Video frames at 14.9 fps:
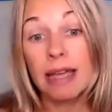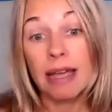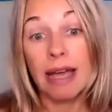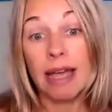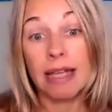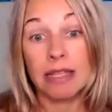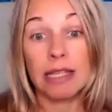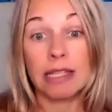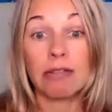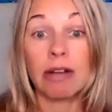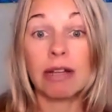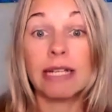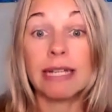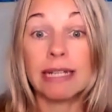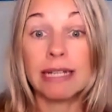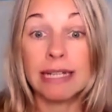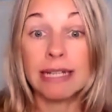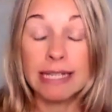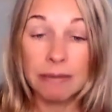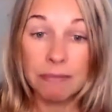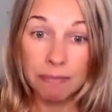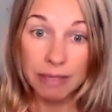ancestral healing
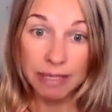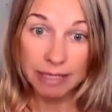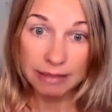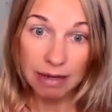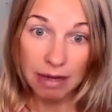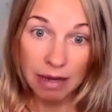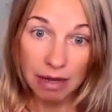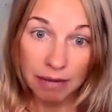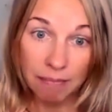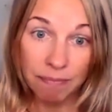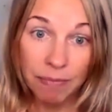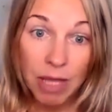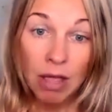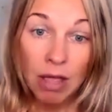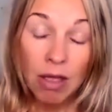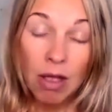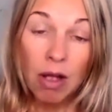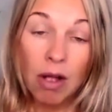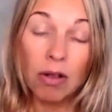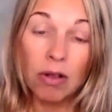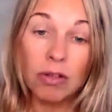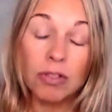is a big time.
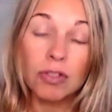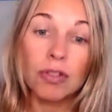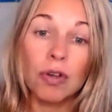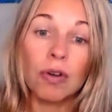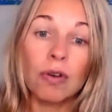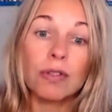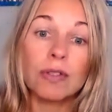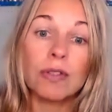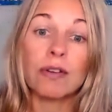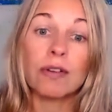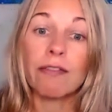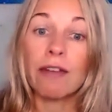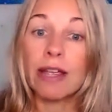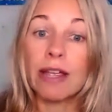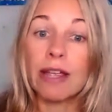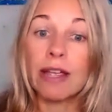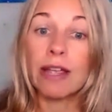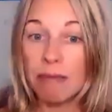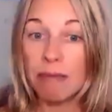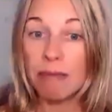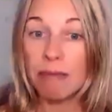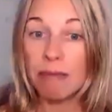Also,
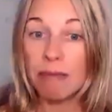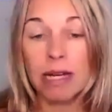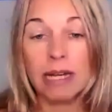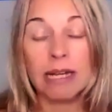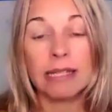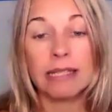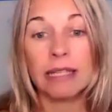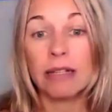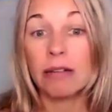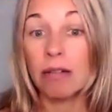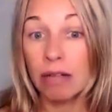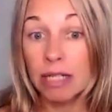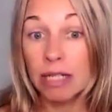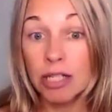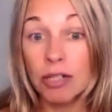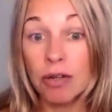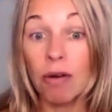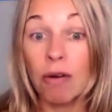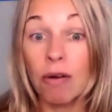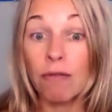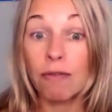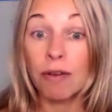surfacing memories and knowledge
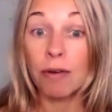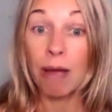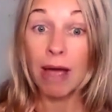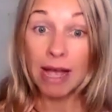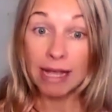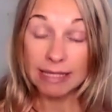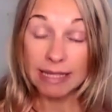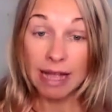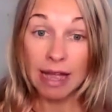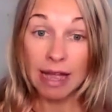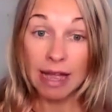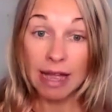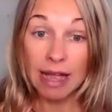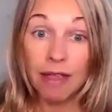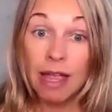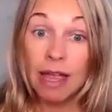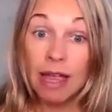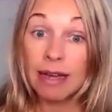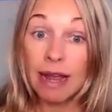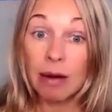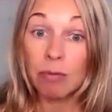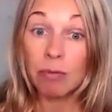of your past life
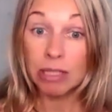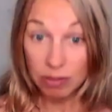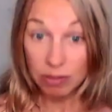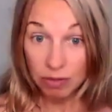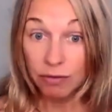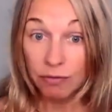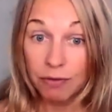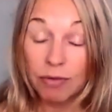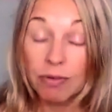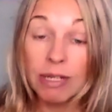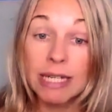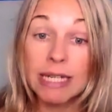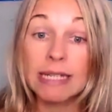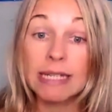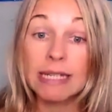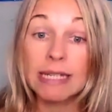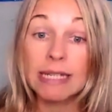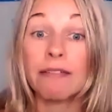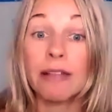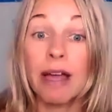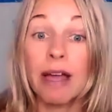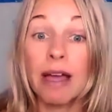that will serve you in this
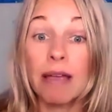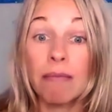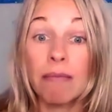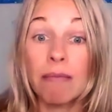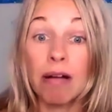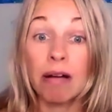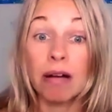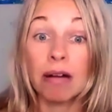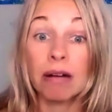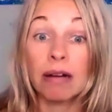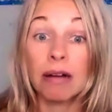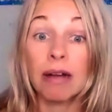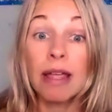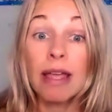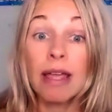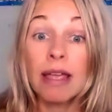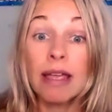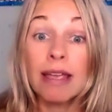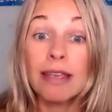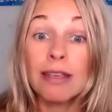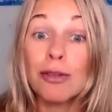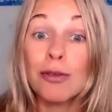lifetime are
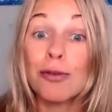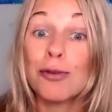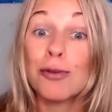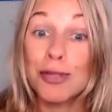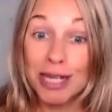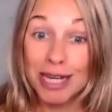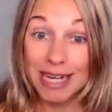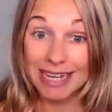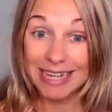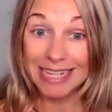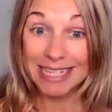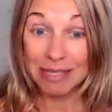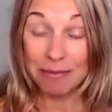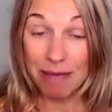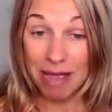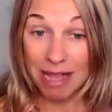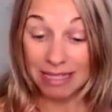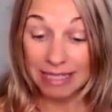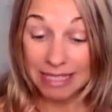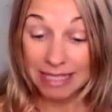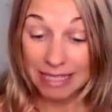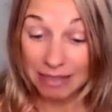huge in these
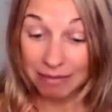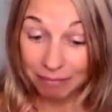months.